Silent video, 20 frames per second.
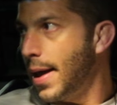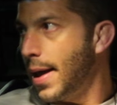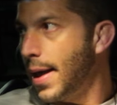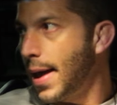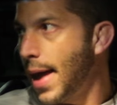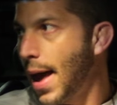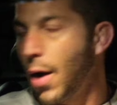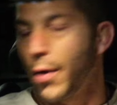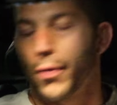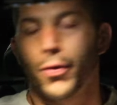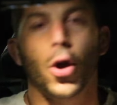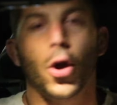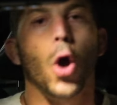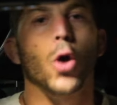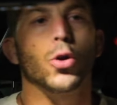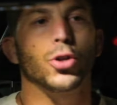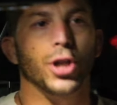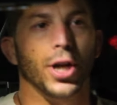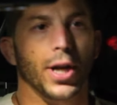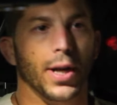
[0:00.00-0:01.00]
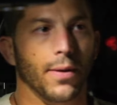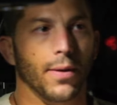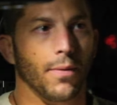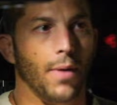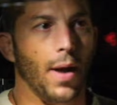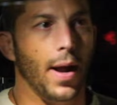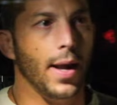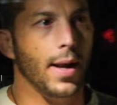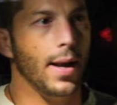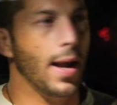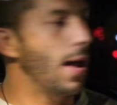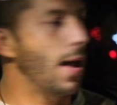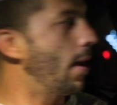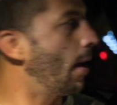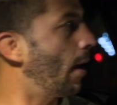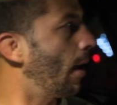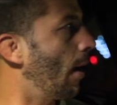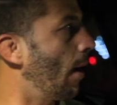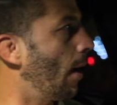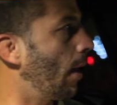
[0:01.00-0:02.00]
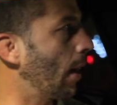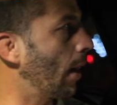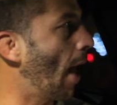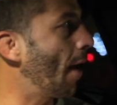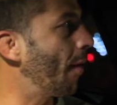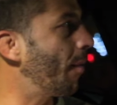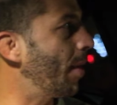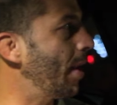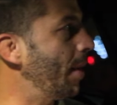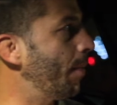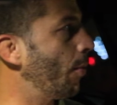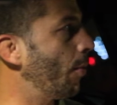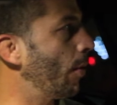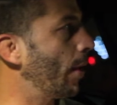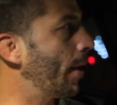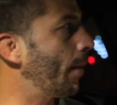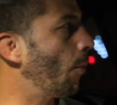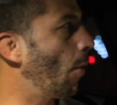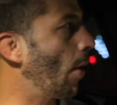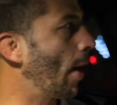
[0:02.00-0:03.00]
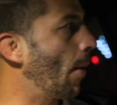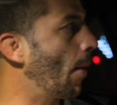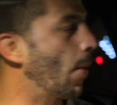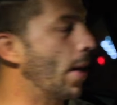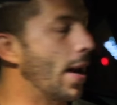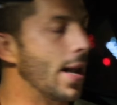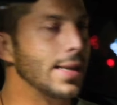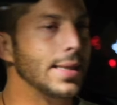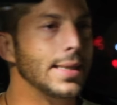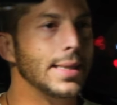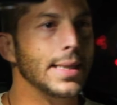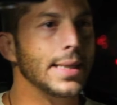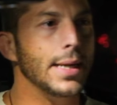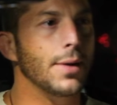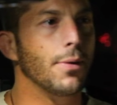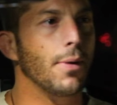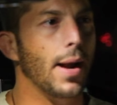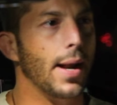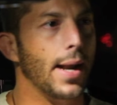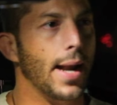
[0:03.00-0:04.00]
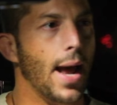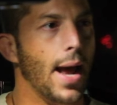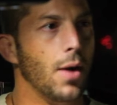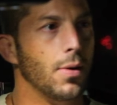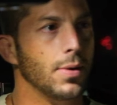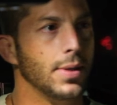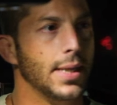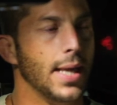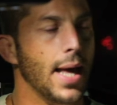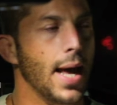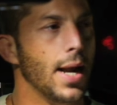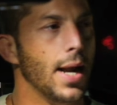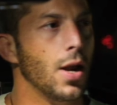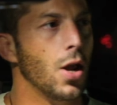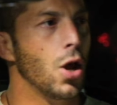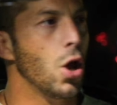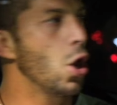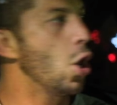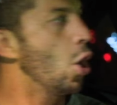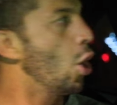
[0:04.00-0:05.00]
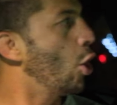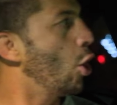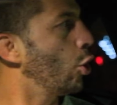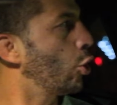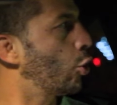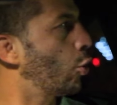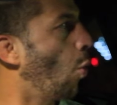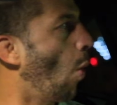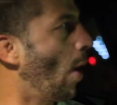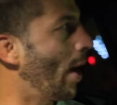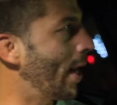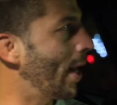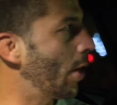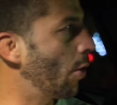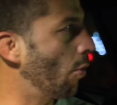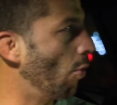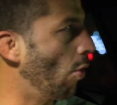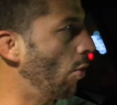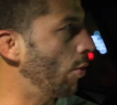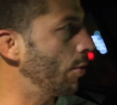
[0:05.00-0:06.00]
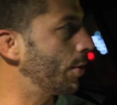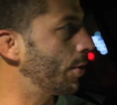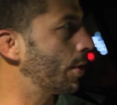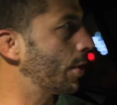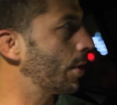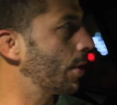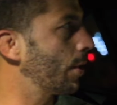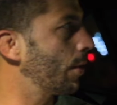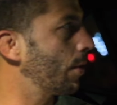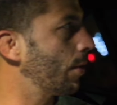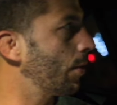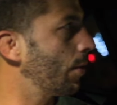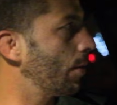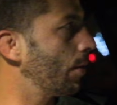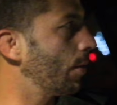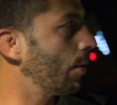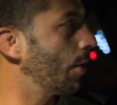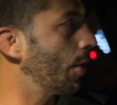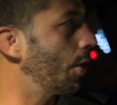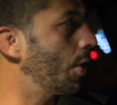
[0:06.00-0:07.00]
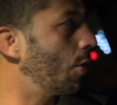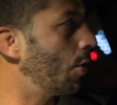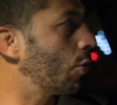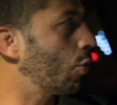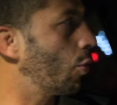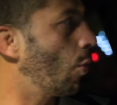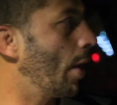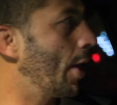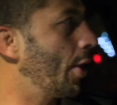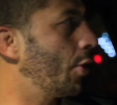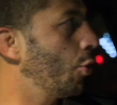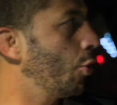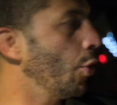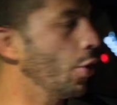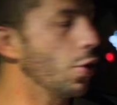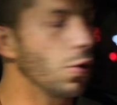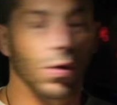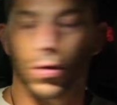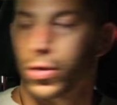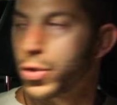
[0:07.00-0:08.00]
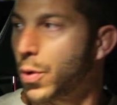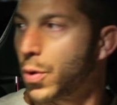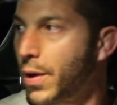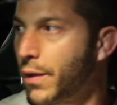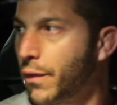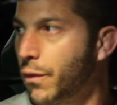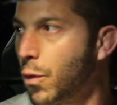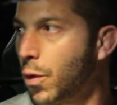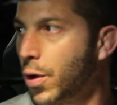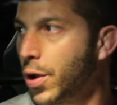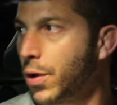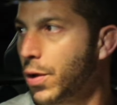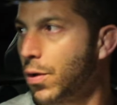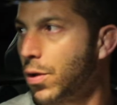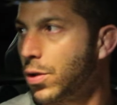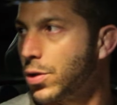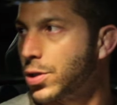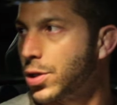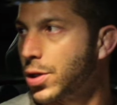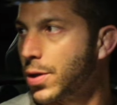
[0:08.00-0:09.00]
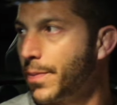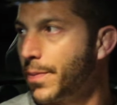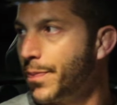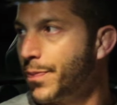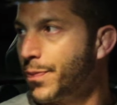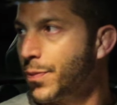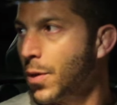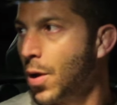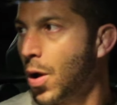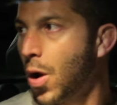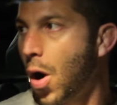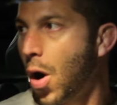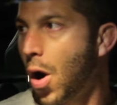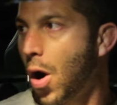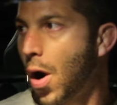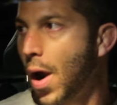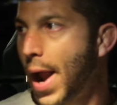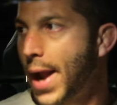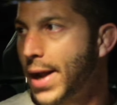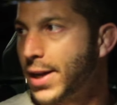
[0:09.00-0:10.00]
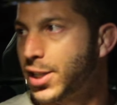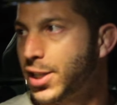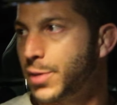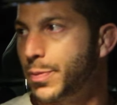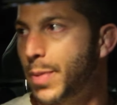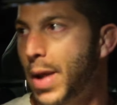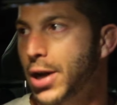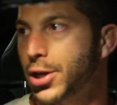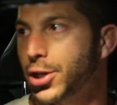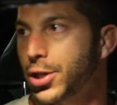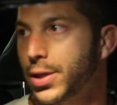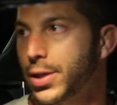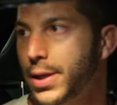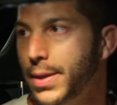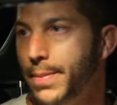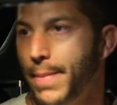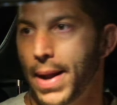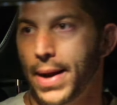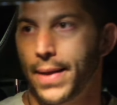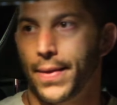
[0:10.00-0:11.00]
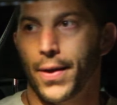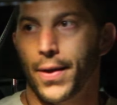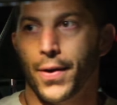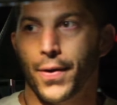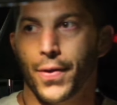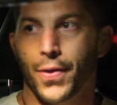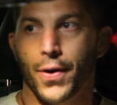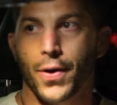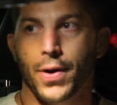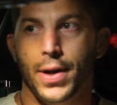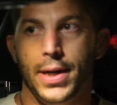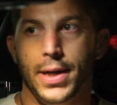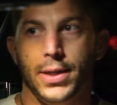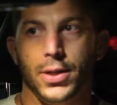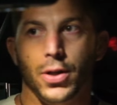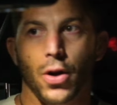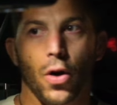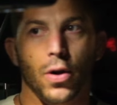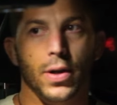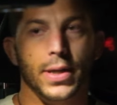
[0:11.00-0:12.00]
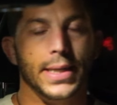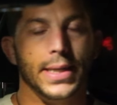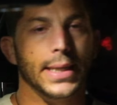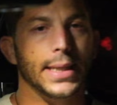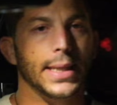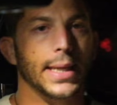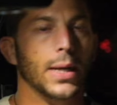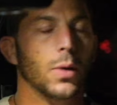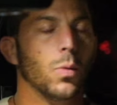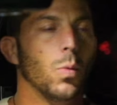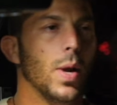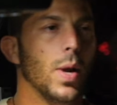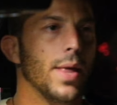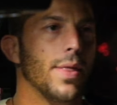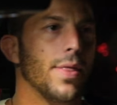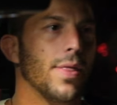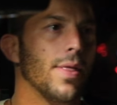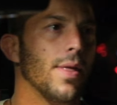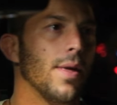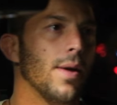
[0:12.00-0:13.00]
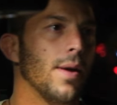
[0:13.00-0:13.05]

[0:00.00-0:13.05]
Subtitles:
health coaching, right? A lot of people. And what I see right now is that 20-year-olds, you know, 22-year-olds, 24-year-olds, and especially men in their 30s are dealing with